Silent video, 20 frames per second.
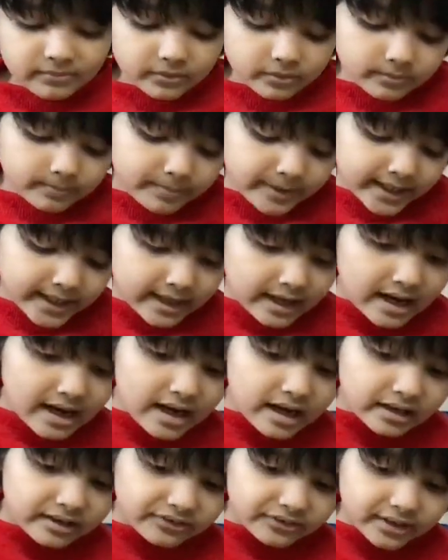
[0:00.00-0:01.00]

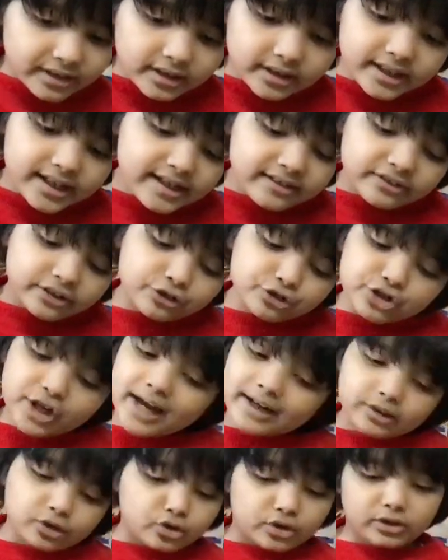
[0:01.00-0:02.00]
because he's in
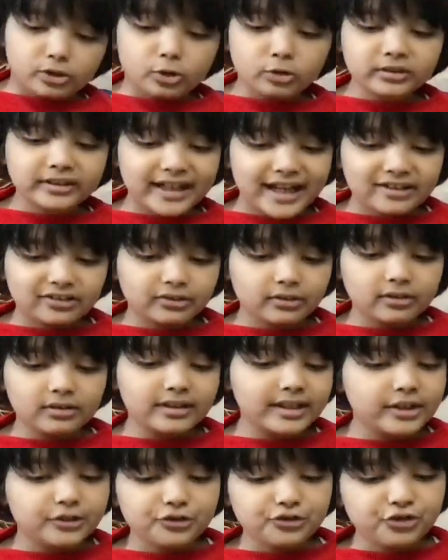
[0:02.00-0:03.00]
check. You cannot castle
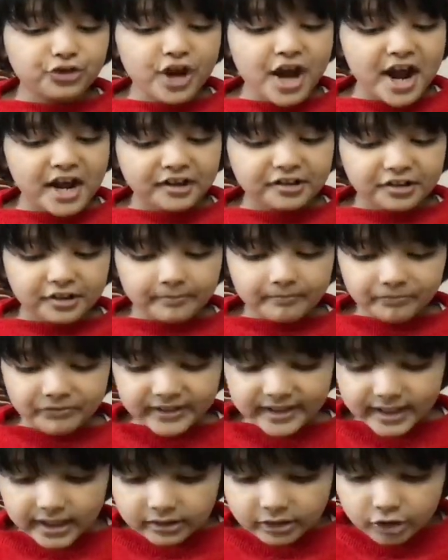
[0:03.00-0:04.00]
in check.
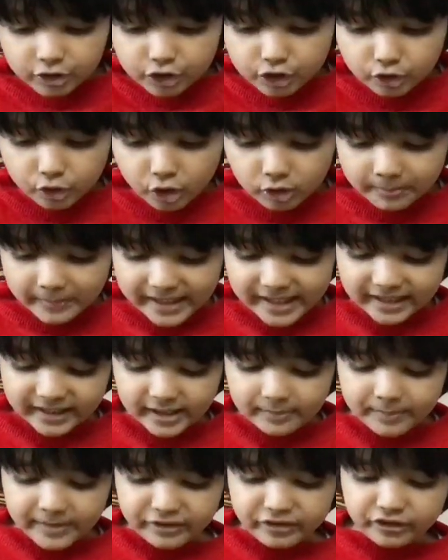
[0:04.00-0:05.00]
There should not be
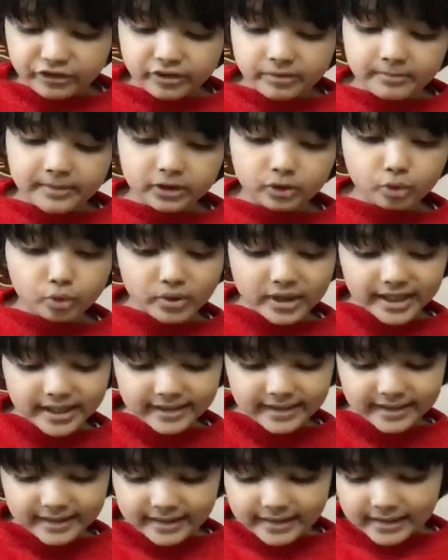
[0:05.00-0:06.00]
any pieces in
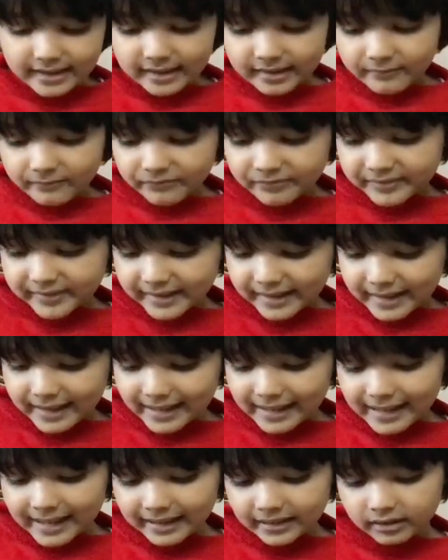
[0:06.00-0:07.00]
between,
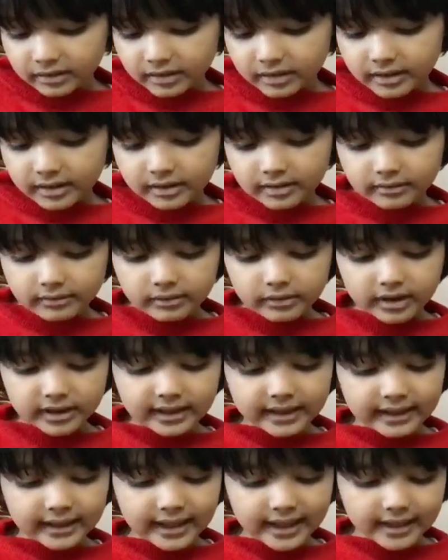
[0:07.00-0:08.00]
and the
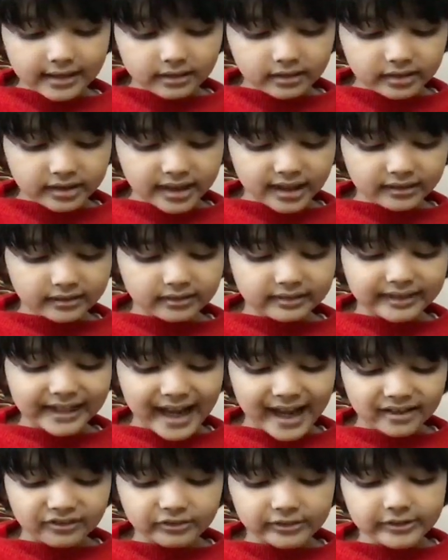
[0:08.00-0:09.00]

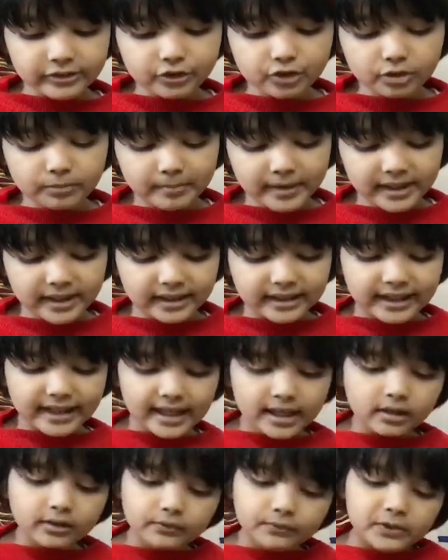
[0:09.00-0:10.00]
castling should be the
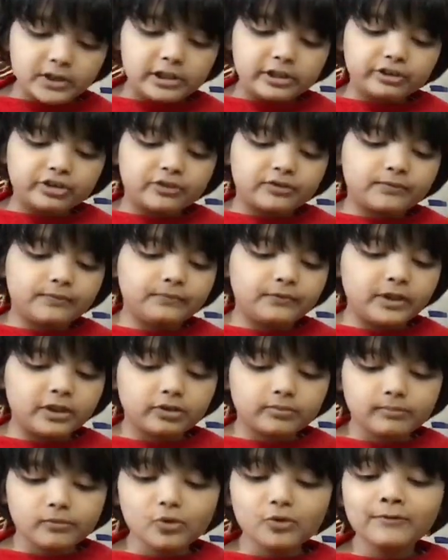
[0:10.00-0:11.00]
king's very
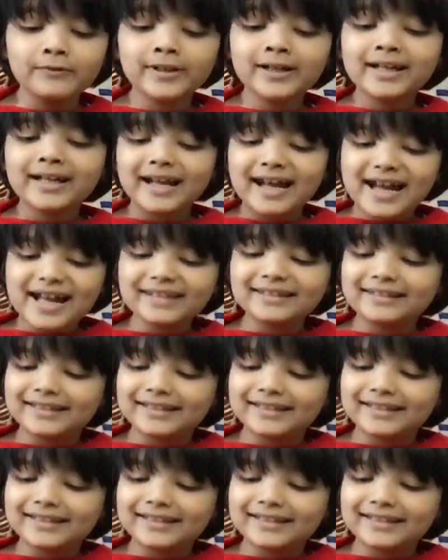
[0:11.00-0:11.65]
first move and